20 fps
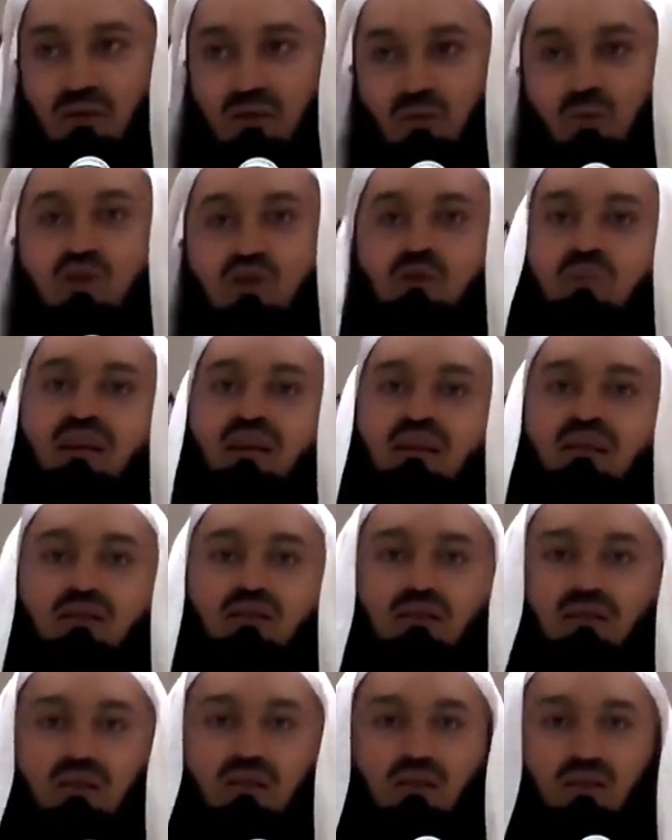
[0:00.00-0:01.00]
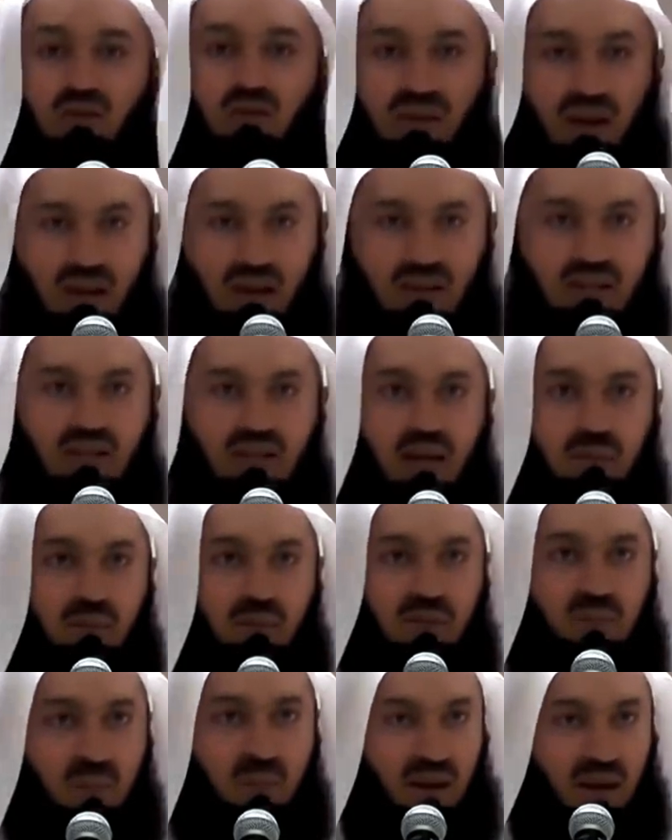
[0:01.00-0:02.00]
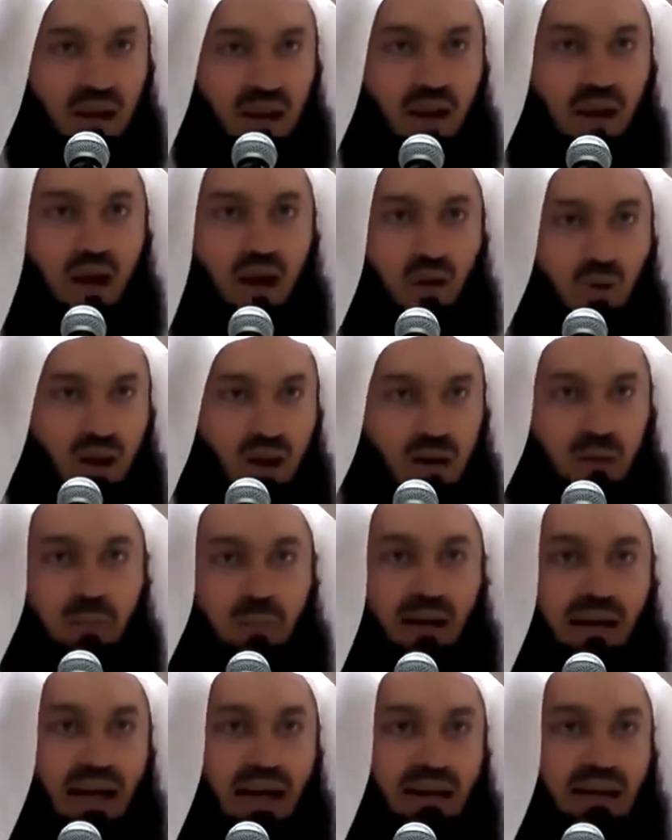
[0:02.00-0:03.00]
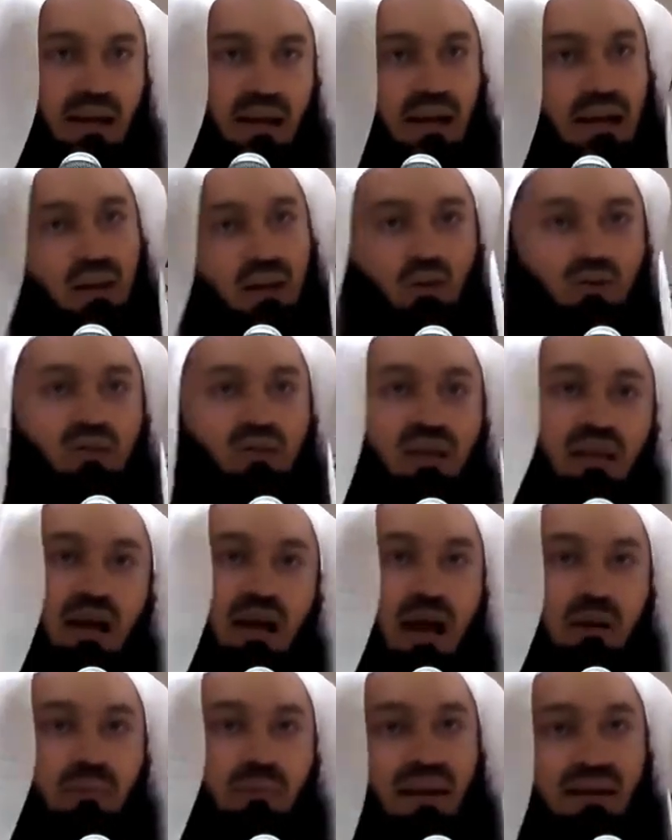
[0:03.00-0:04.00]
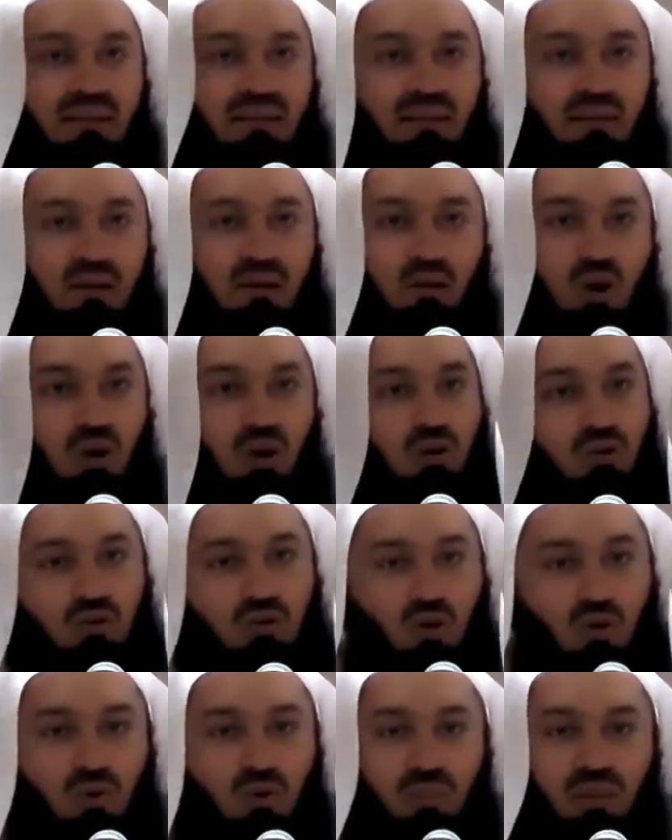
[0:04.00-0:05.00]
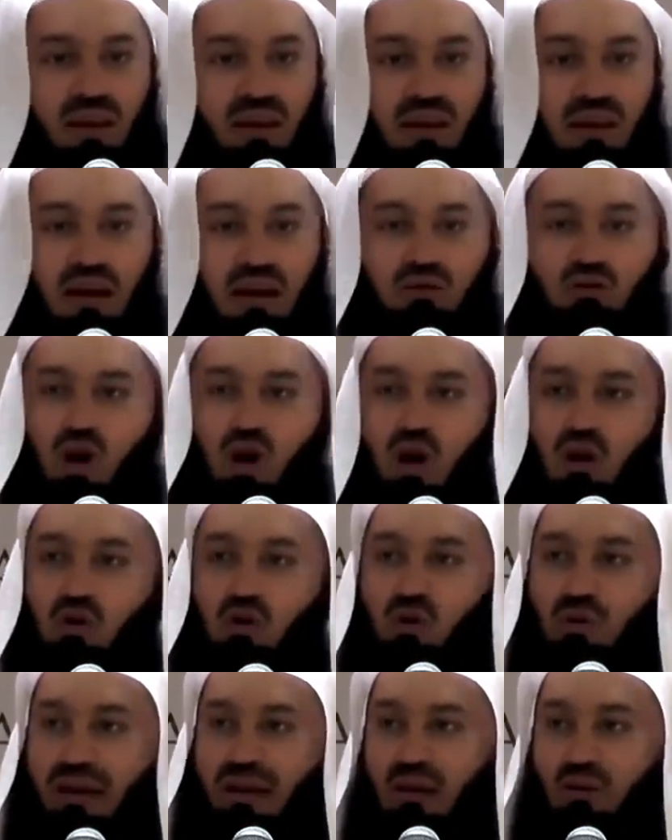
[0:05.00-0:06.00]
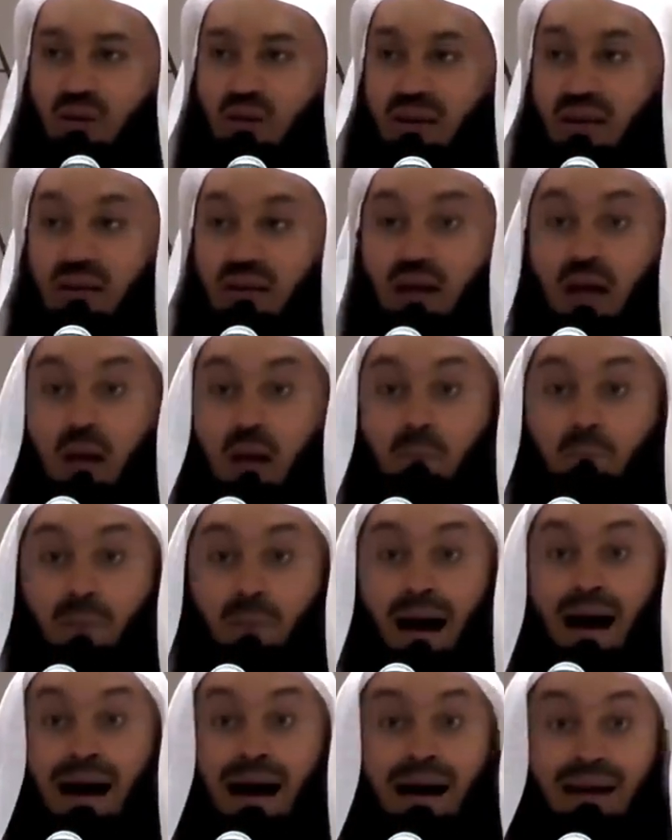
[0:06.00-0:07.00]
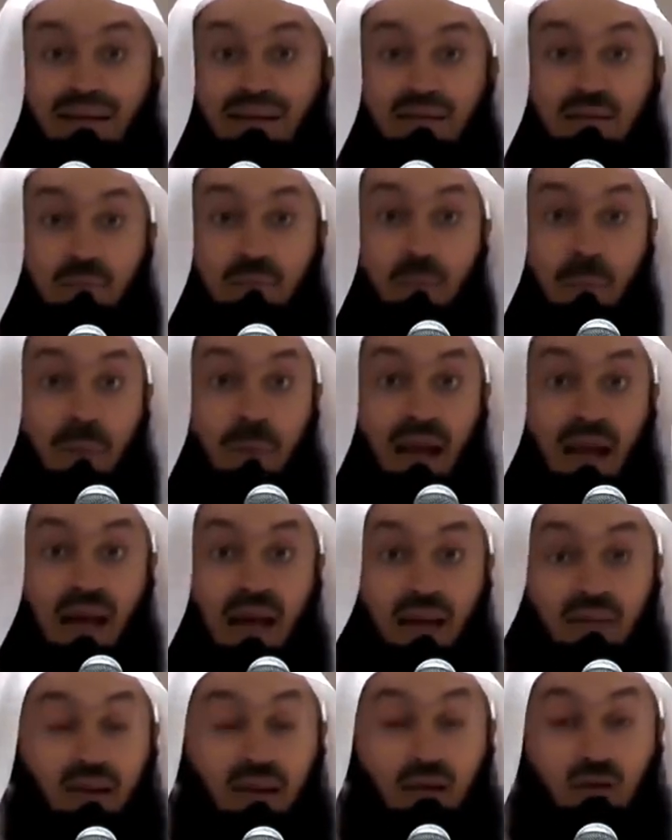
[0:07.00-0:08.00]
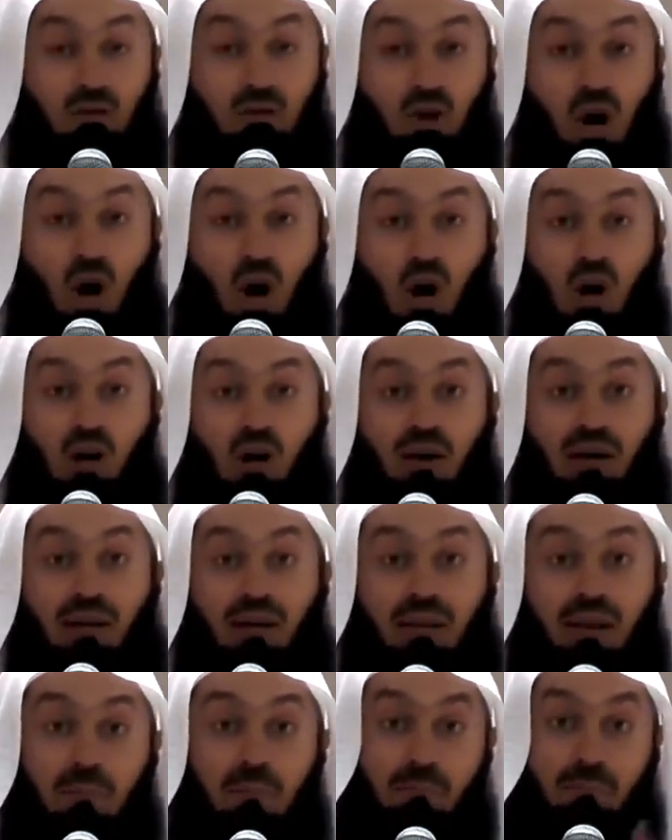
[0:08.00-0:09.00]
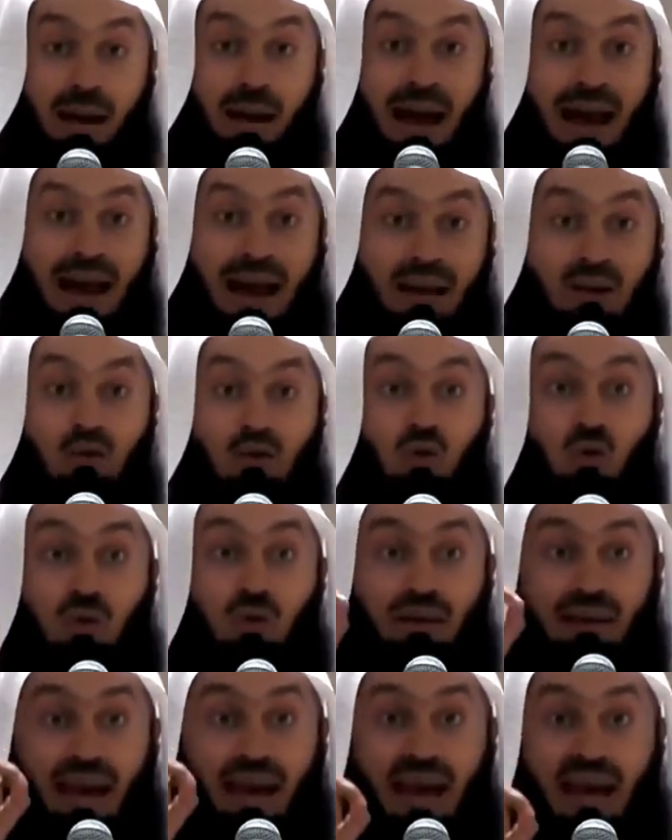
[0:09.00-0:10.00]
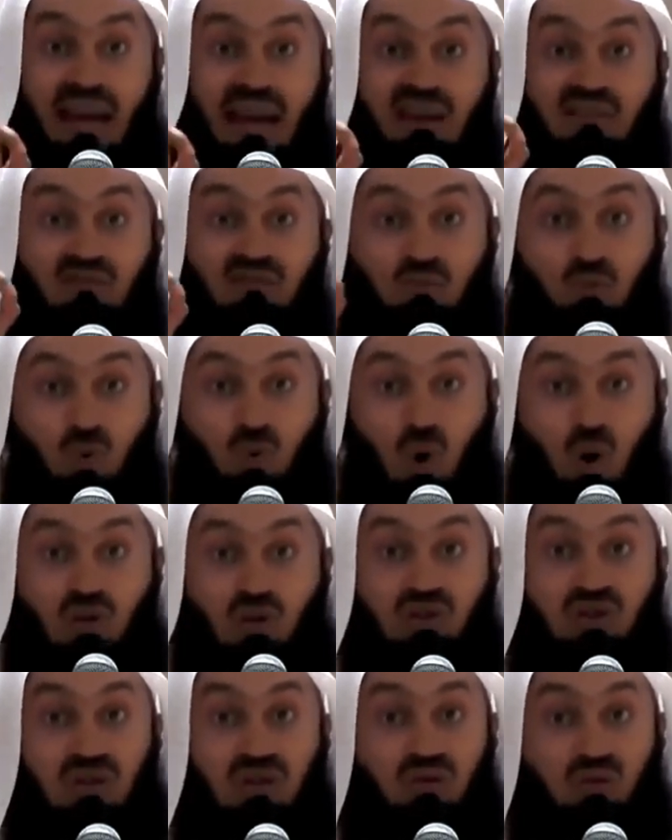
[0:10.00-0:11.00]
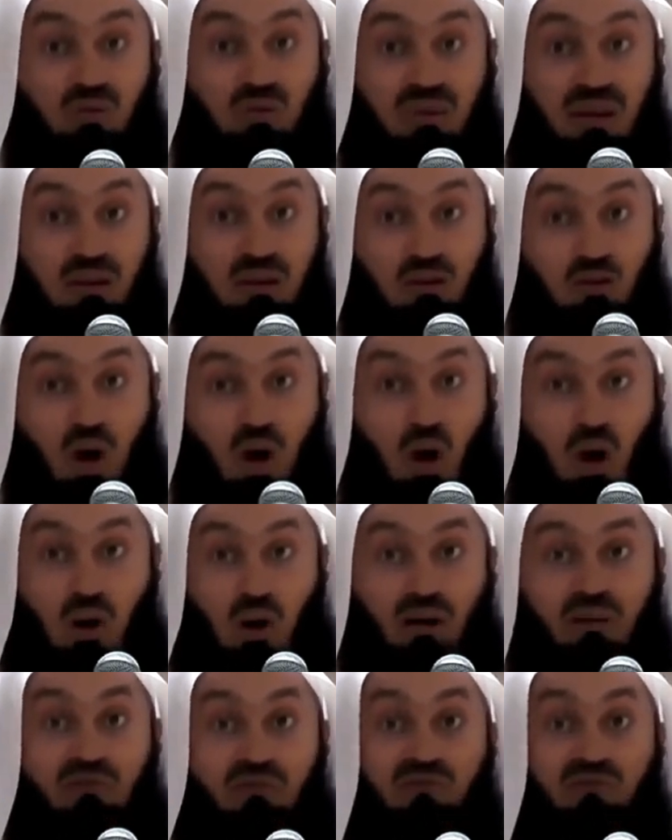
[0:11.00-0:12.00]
Which means you can't say Bismillah, Allahu Akbar and you think I'm eating the dog. No. A dog you cannot eat. But the dog, the man who gave water to the dog,